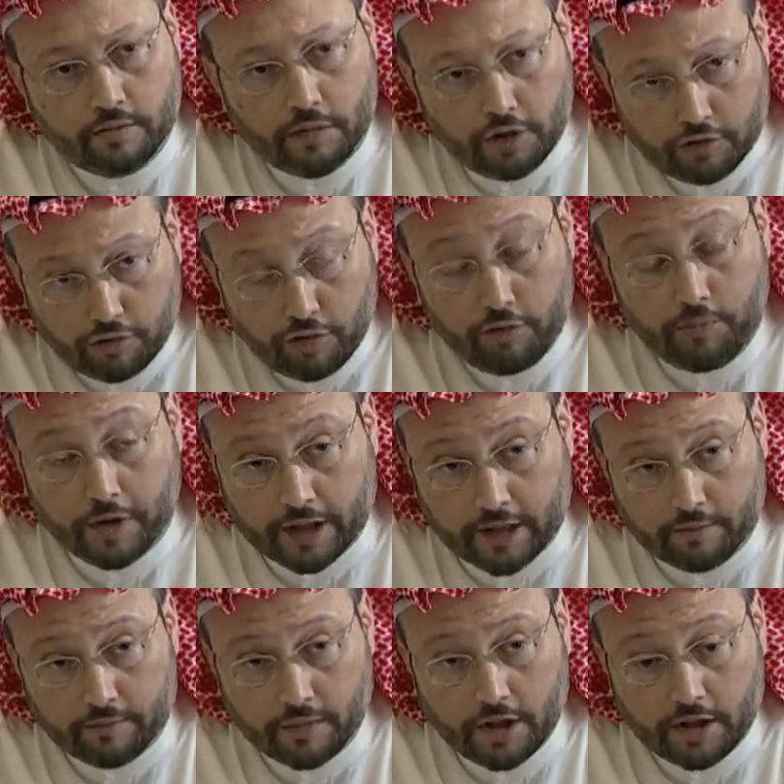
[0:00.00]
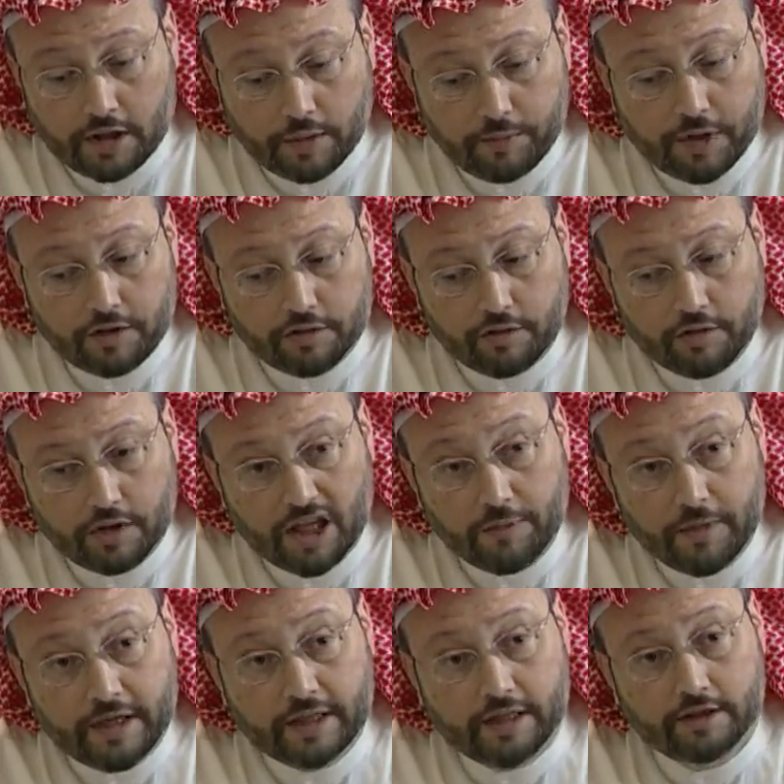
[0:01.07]
It could become. It depends on the
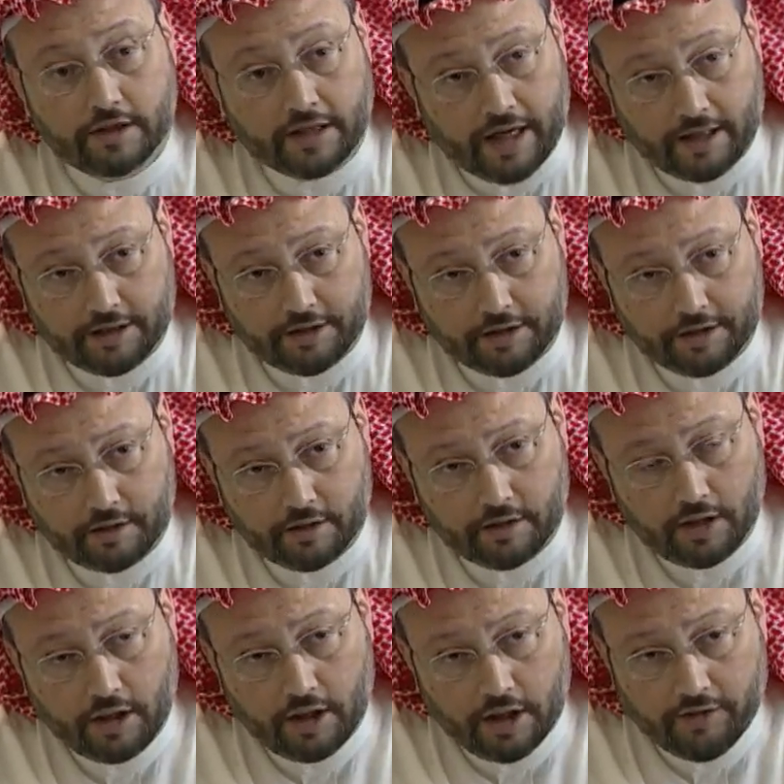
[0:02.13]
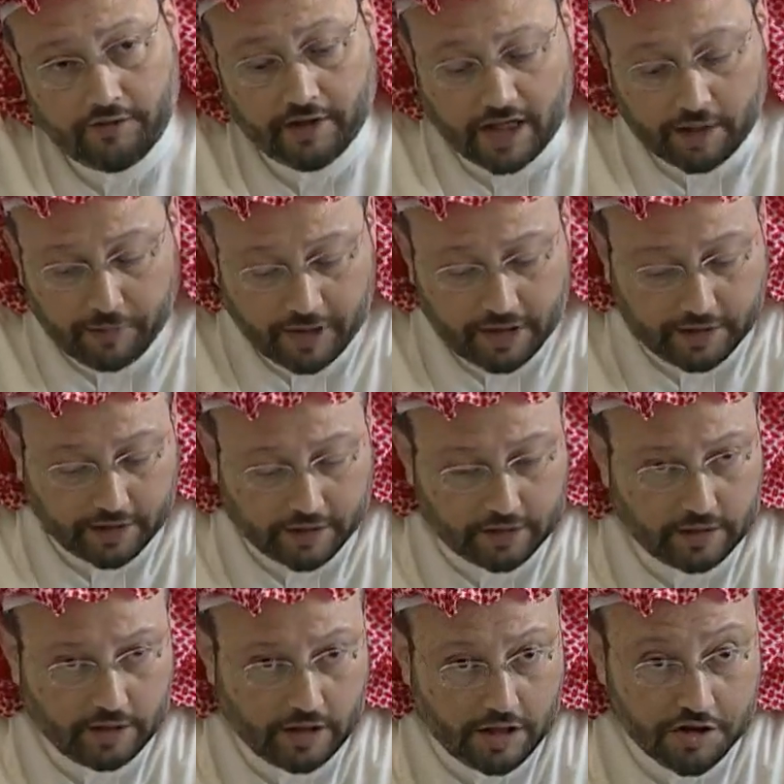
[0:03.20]
Americans' reactions. If the
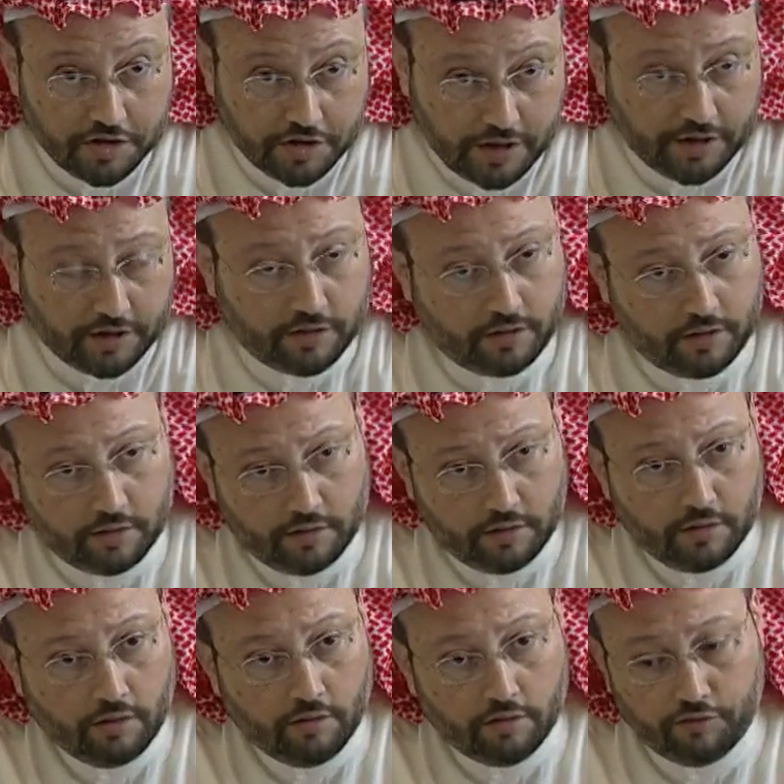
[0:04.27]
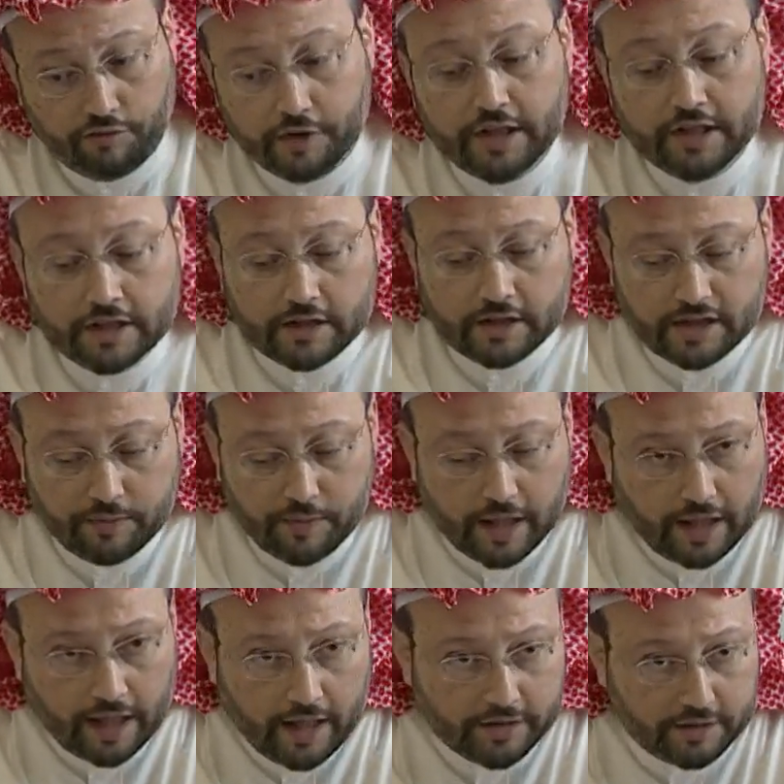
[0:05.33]
Americans insist on freezing this
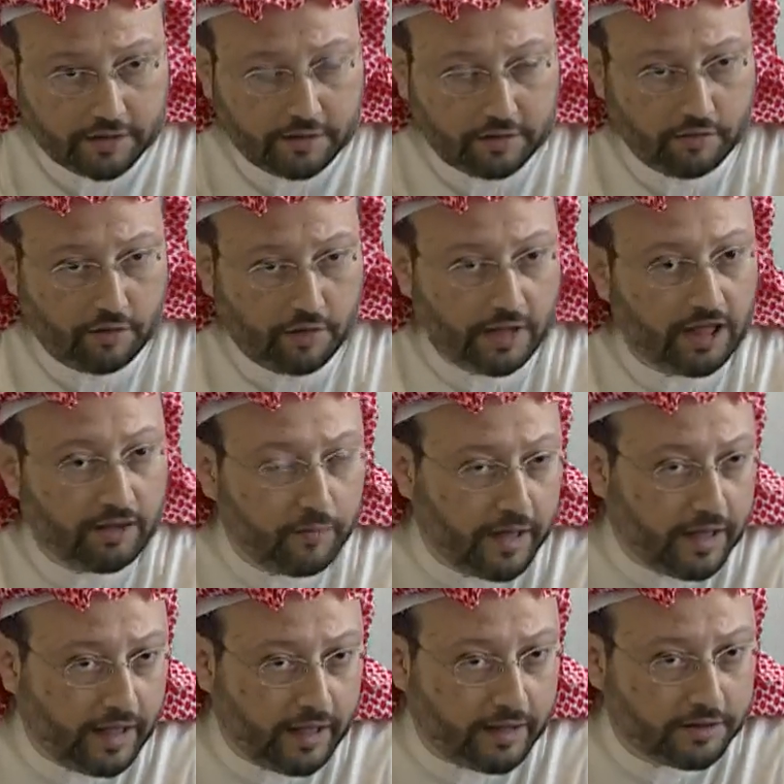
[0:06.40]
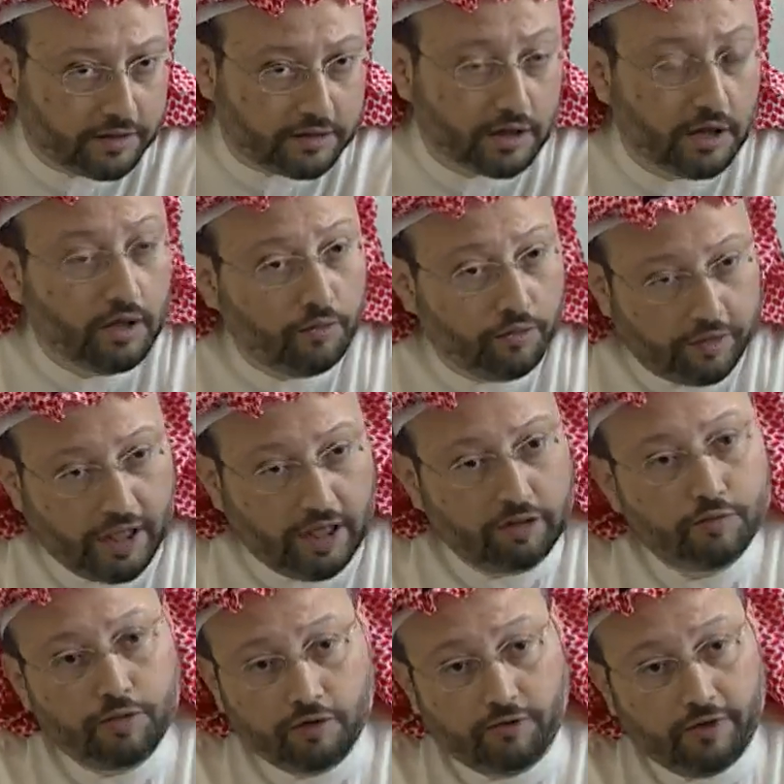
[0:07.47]
man's assets or that man's assets
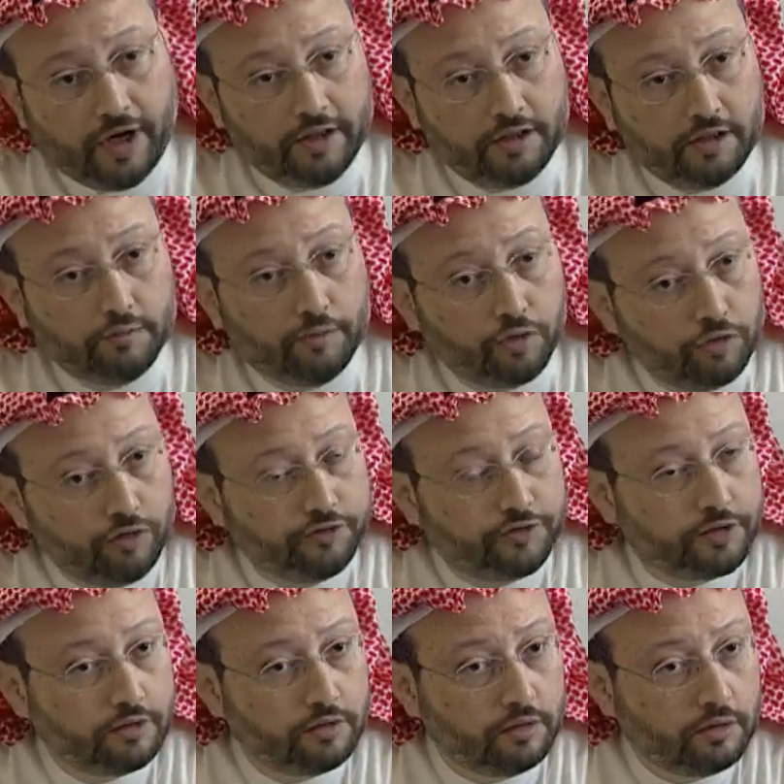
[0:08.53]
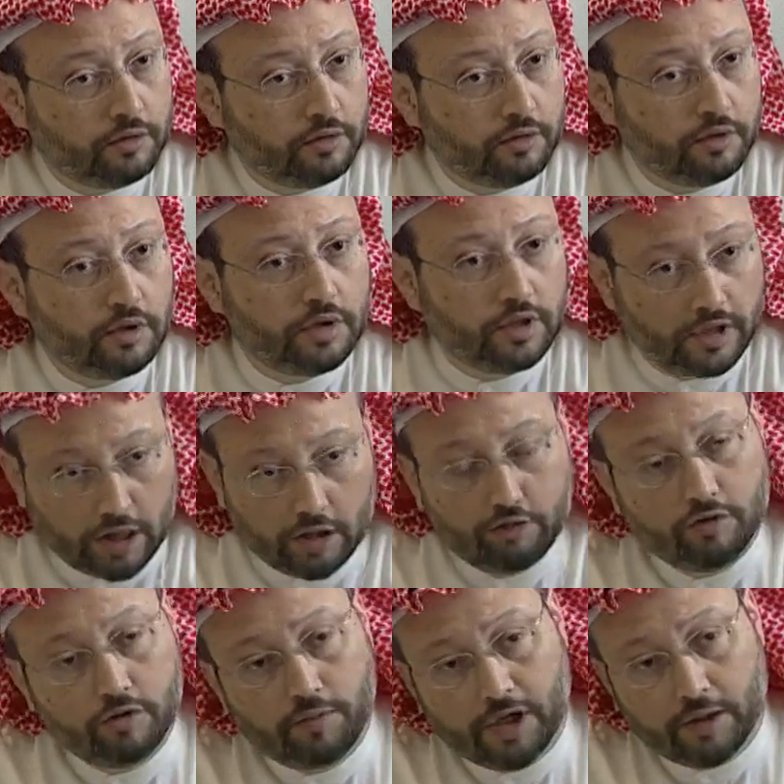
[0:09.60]
without providing proofs, that
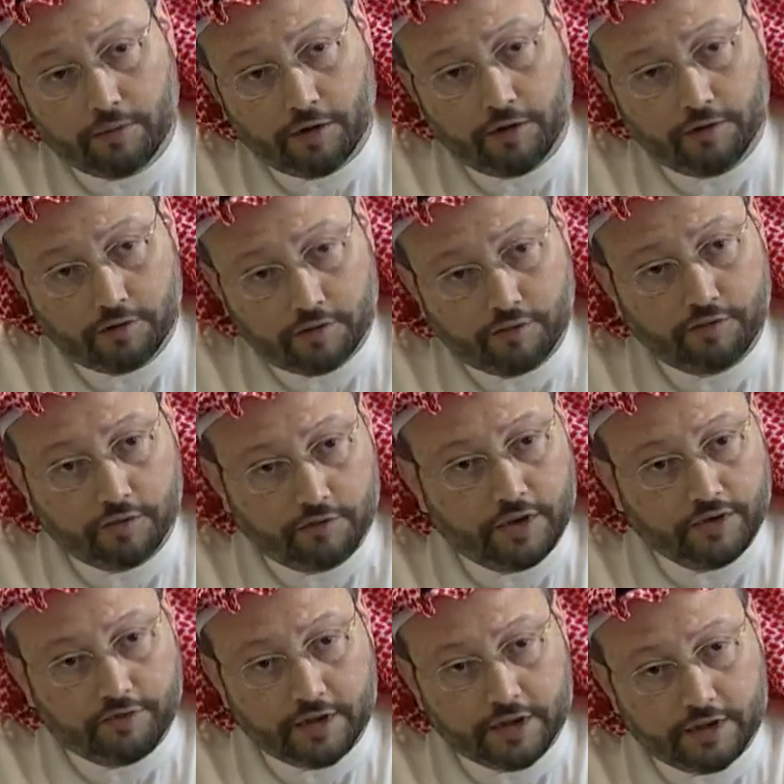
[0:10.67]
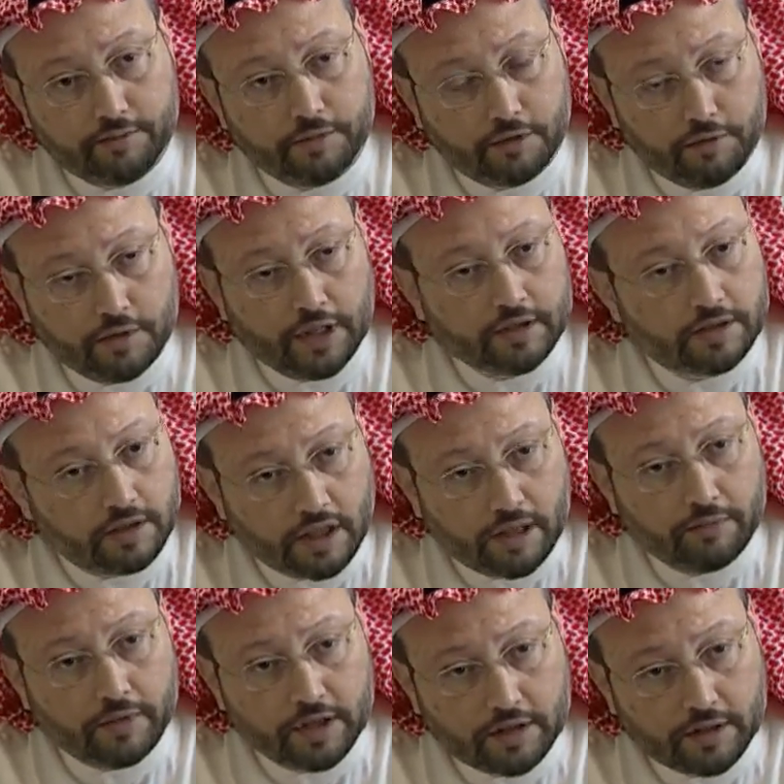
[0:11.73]
could be a point of difference between us and the
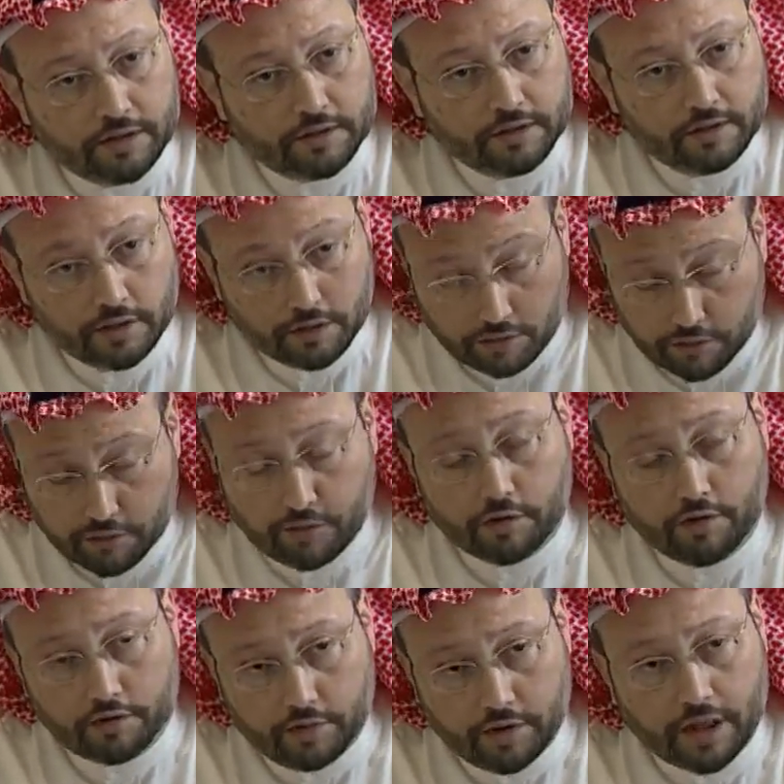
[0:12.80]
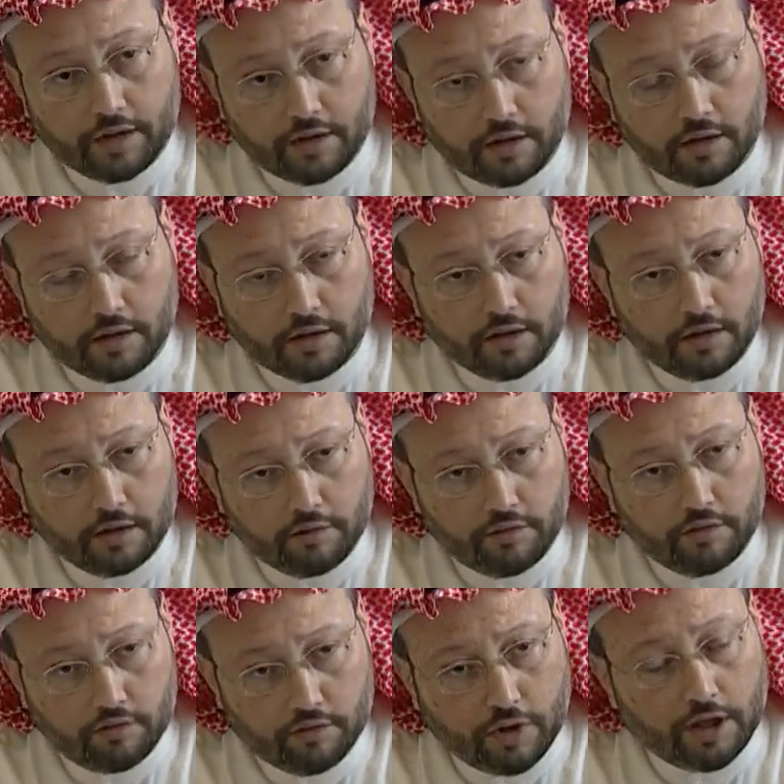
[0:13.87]
Americans. It could grow to that
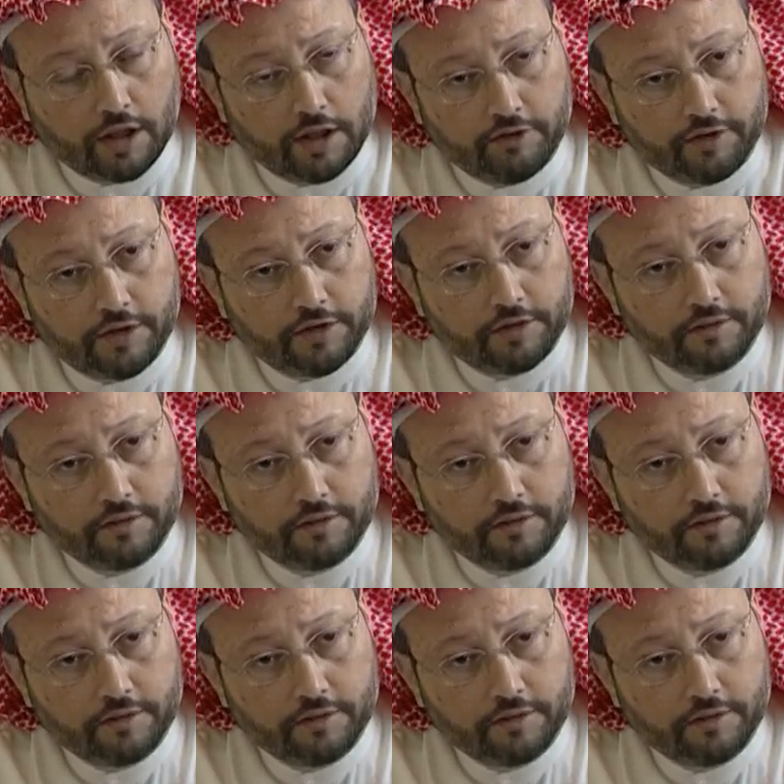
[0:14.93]
level.